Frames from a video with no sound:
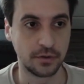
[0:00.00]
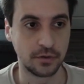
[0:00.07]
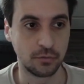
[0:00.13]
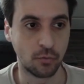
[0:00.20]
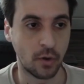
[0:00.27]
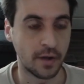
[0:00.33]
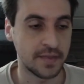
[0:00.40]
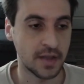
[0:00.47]

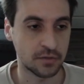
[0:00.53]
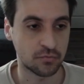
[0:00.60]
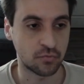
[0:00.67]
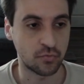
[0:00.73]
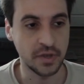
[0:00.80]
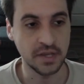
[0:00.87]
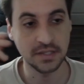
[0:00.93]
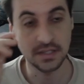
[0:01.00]
One that
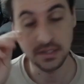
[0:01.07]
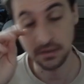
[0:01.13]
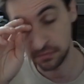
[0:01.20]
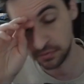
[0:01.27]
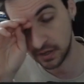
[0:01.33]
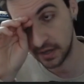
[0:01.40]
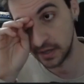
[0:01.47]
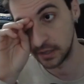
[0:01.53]
reads the
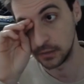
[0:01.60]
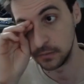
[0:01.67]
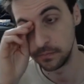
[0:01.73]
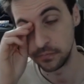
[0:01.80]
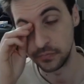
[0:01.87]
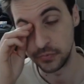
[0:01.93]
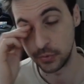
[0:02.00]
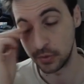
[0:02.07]
file,
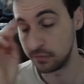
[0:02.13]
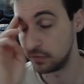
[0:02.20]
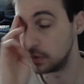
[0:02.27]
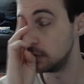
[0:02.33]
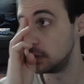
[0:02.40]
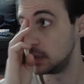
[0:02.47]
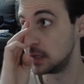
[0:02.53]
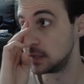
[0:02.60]
you can think
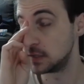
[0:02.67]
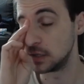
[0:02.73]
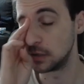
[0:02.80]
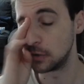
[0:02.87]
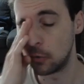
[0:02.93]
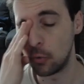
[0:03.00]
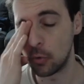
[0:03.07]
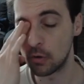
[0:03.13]
of it as the
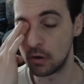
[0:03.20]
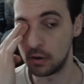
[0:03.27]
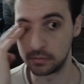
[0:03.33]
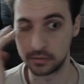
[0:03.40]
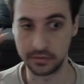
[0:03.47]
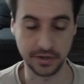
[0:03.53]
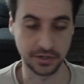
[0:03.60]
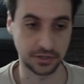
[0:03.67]
core
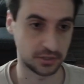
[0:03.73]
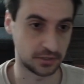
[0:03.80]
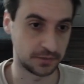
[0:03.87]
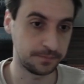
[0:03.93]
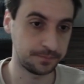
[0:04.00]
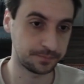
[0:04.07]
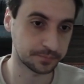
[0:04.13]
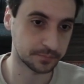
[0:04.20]
operation.